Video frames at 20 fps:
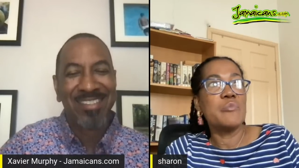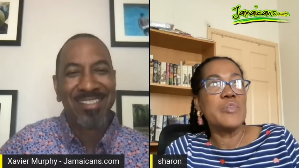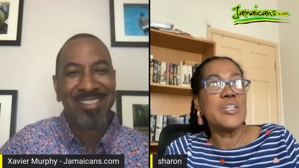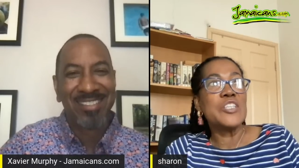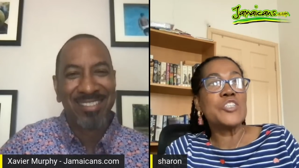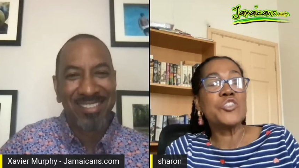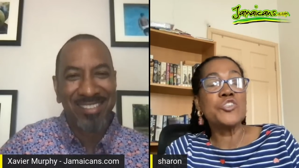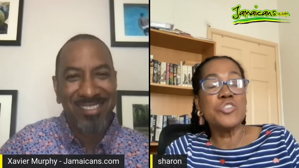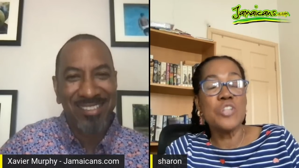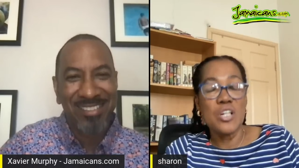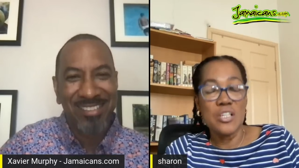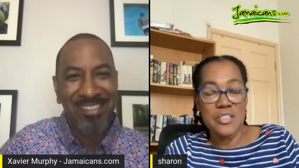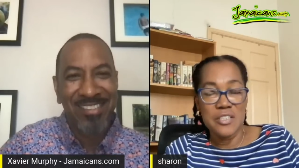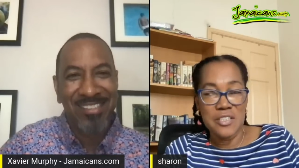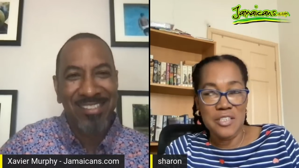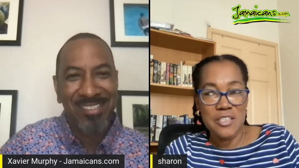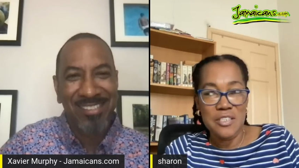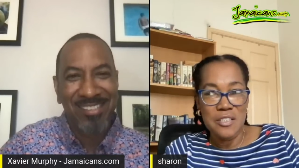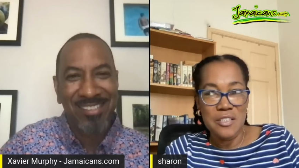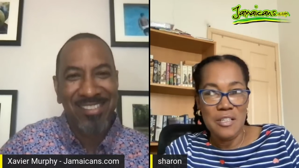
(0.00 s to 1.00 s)
Speaker 1: It's
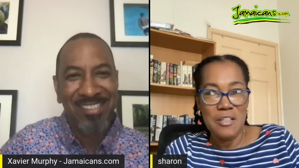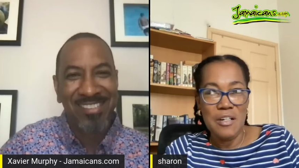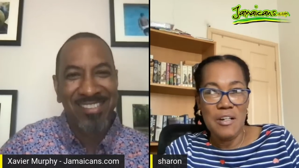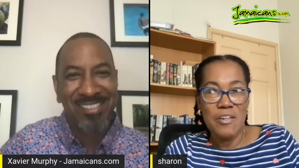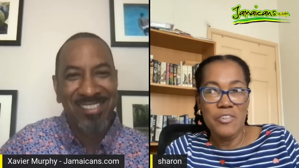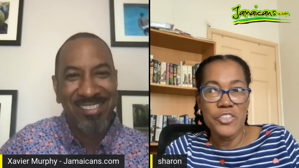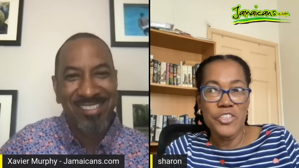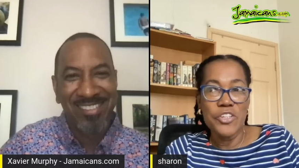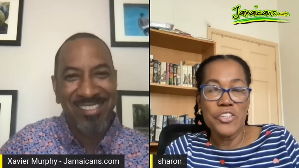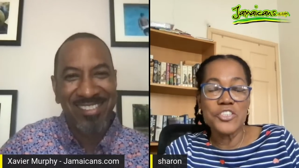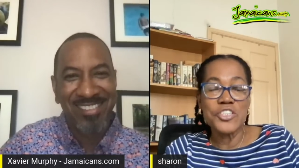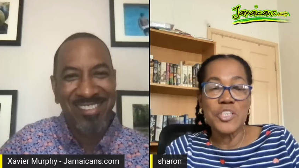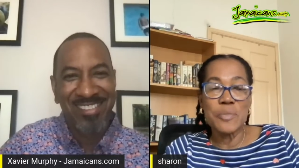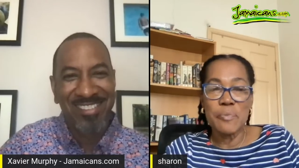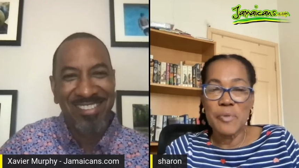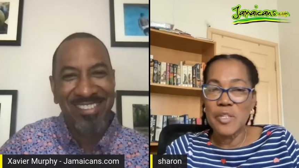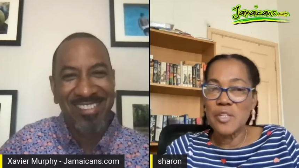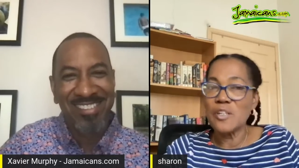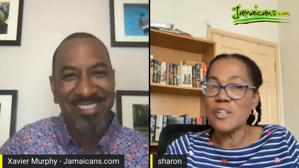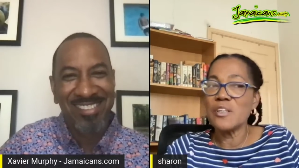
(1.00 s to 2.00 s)
not your
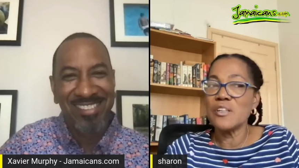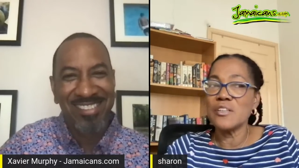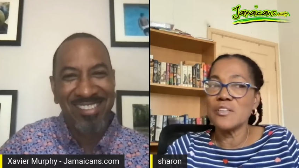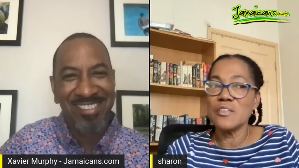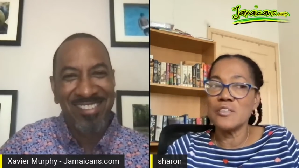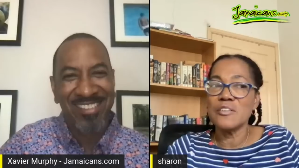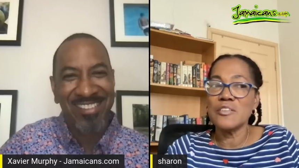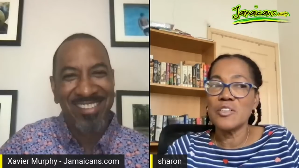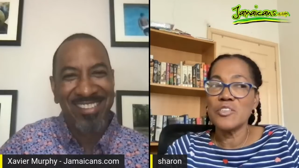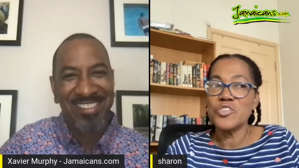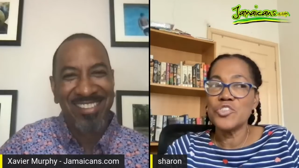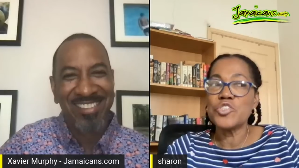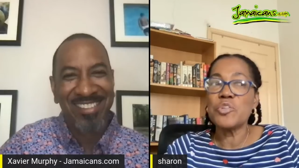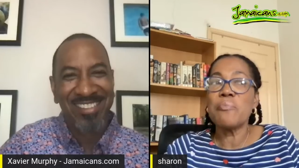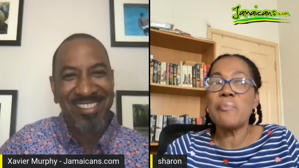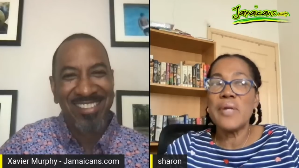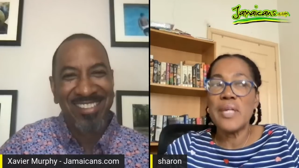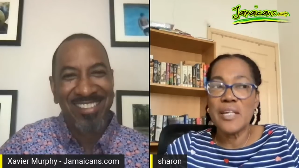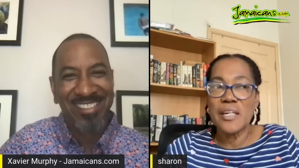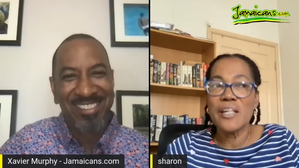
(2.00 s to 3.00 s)
typical
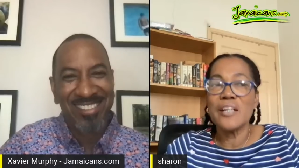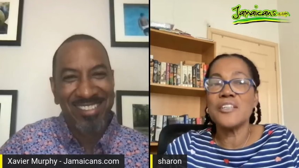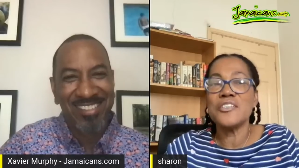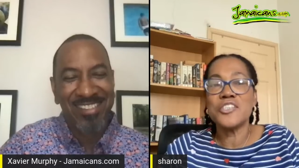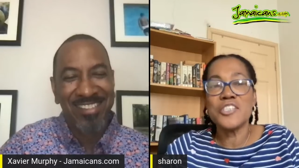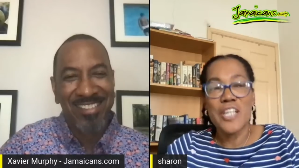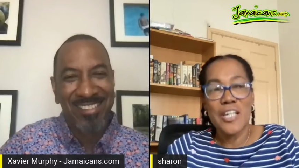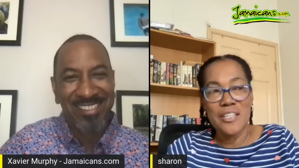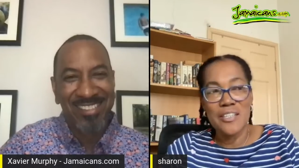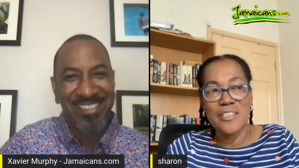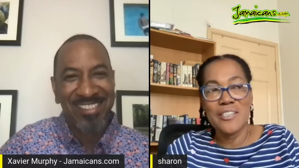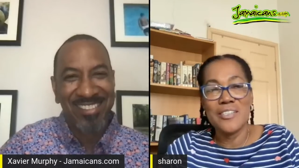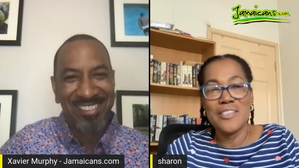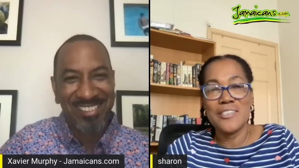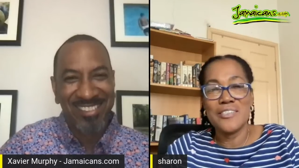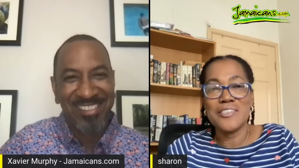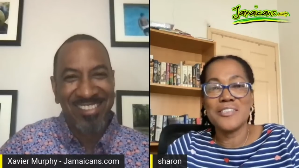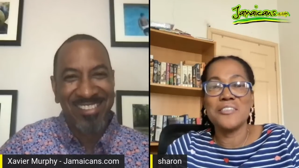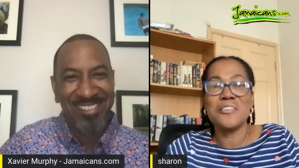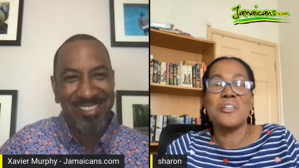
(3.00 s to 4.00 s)
Jamaican
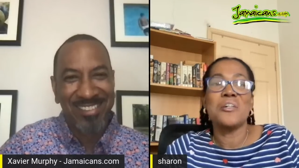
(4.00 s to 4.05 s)
Chinese